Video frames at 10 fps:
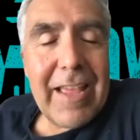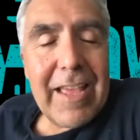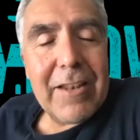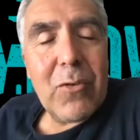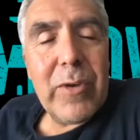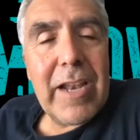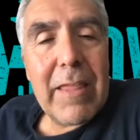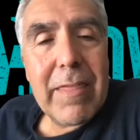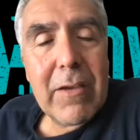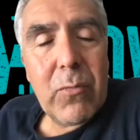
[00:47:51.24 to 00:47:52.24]
and Quinn, I
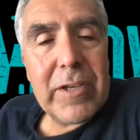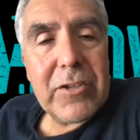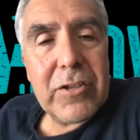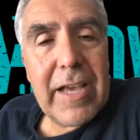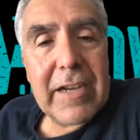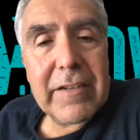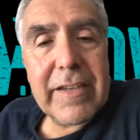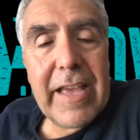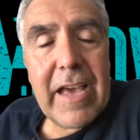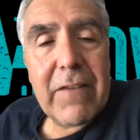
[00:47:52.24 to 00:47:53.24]
think we should
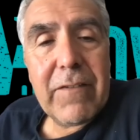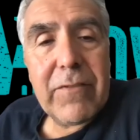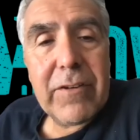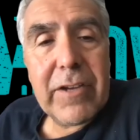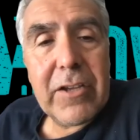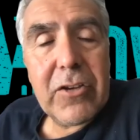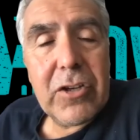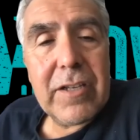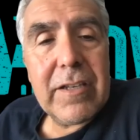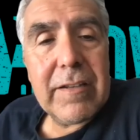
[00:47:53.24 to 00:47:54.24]
actually have a very
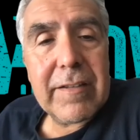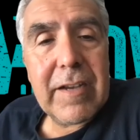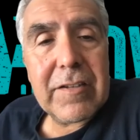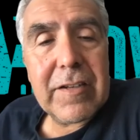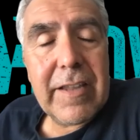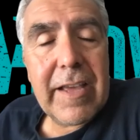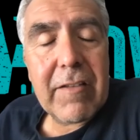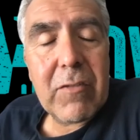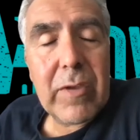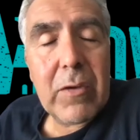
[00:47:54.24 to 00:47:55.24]
good discussion
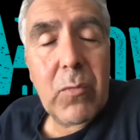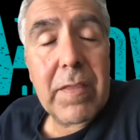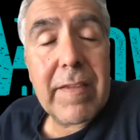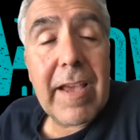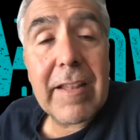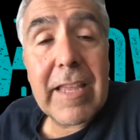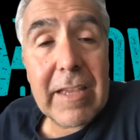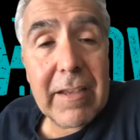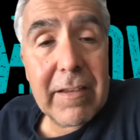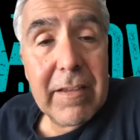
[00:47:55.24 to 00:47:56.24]
next week with
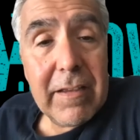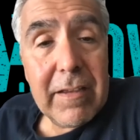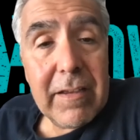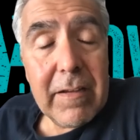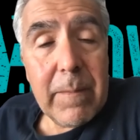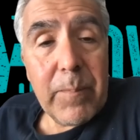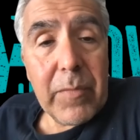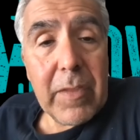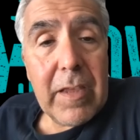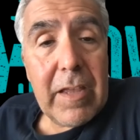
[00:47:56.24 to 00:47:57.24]
technique
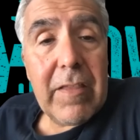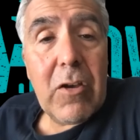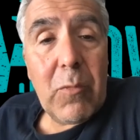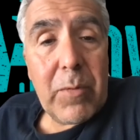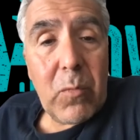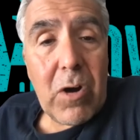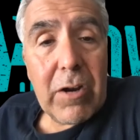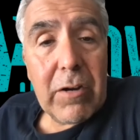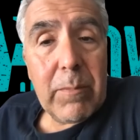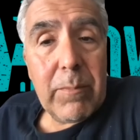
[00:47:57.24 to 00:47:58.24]
in the open
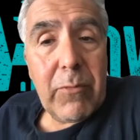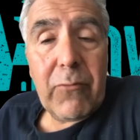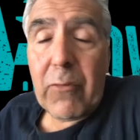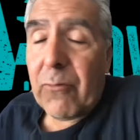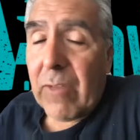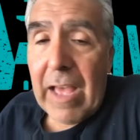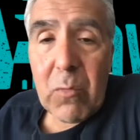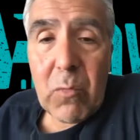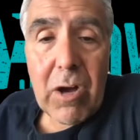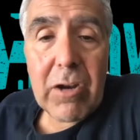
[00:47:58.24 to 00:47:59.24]
water for
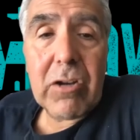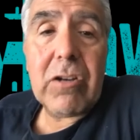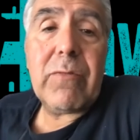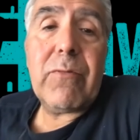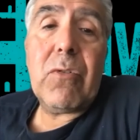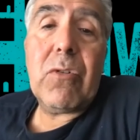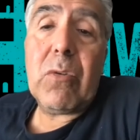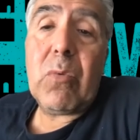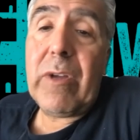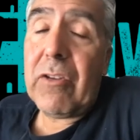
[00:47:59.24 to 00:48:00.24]
flat water,
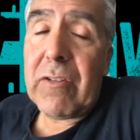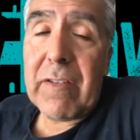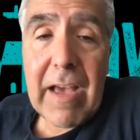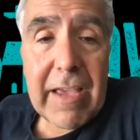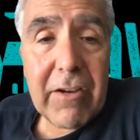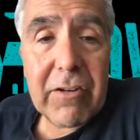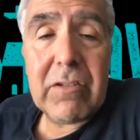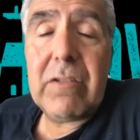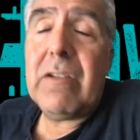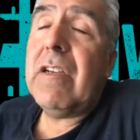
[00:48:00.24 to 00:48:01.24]
for when you're
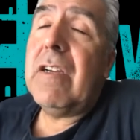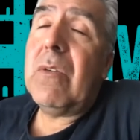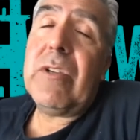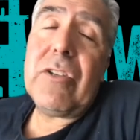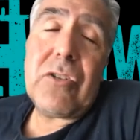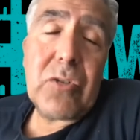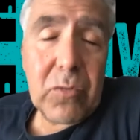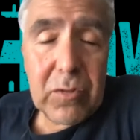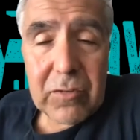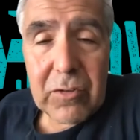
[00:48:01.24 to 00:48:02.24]
tired, when your shoulders